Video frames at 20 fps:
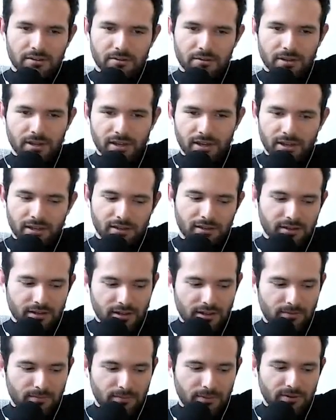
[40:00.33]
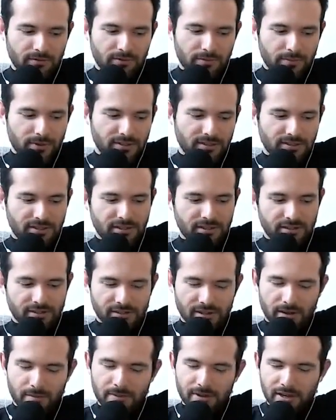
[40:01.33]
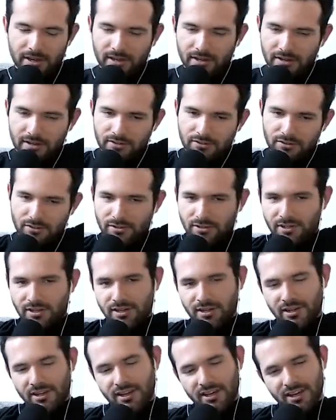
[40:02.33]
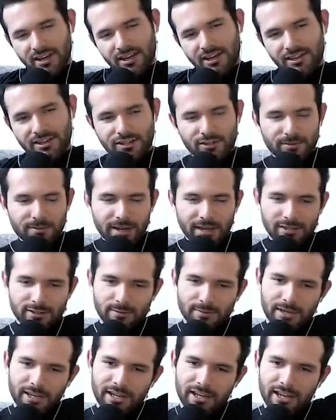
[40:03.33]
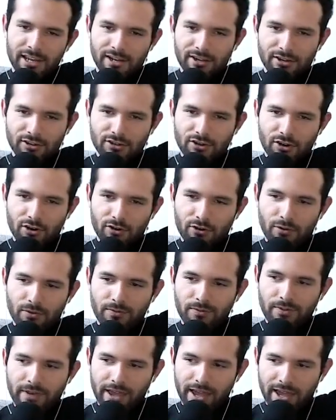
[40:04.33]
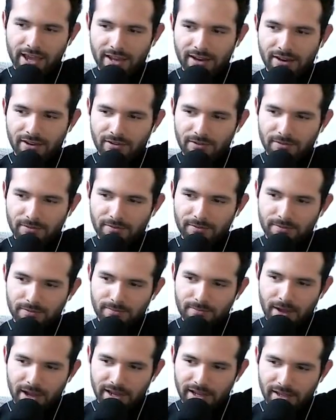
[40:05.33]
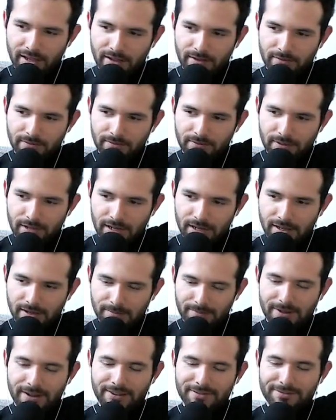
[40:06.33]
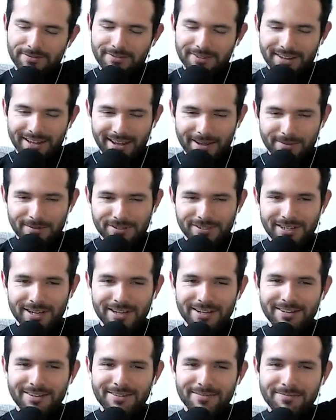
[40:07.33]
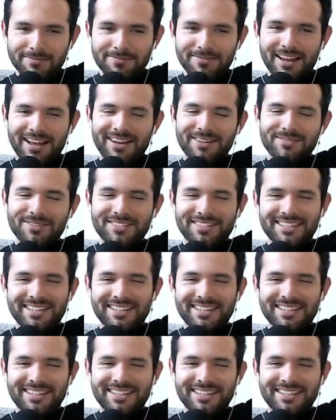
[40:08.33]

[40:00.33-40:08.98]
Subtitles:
and him being from SD does not make it interesting. It just makes me an eternal fan of Nick. I almost said Nick. I almost said